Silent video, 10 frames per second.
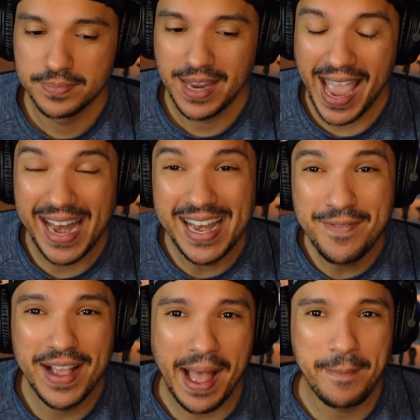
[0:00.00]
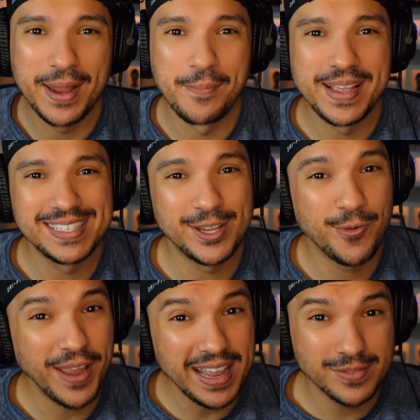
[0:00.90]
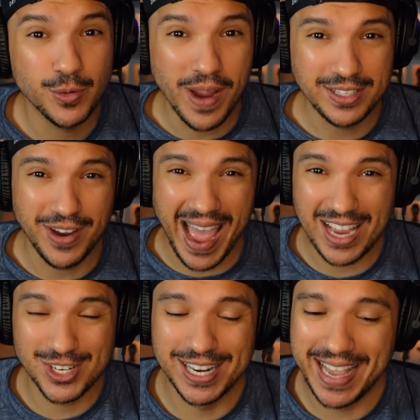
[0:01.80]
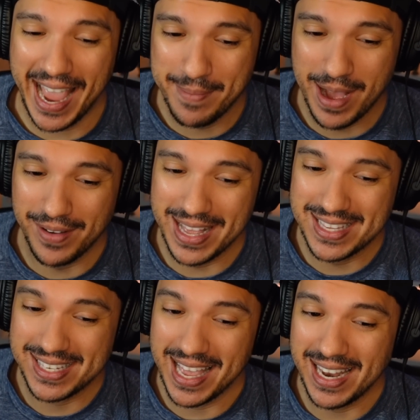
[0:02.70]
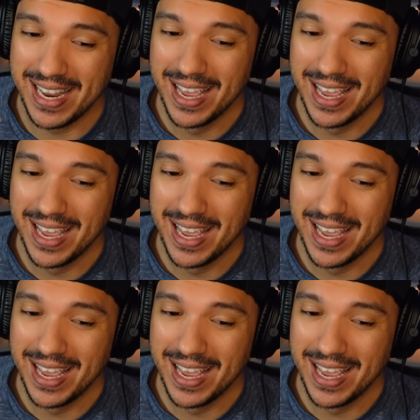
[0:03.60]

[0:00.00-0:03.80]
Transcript: And it even got better because the creative director actually came out and said,